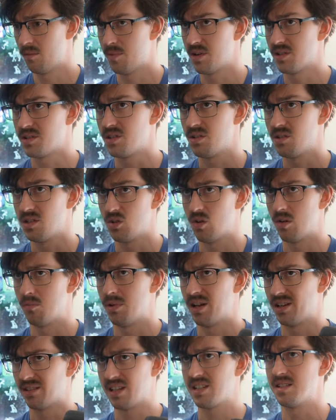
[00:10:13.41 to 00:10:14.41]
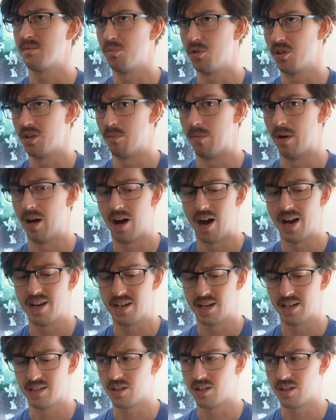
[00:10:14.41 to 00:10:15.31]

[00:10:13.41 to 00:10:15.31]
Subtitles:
but as soon as you unplug these and put them behind you,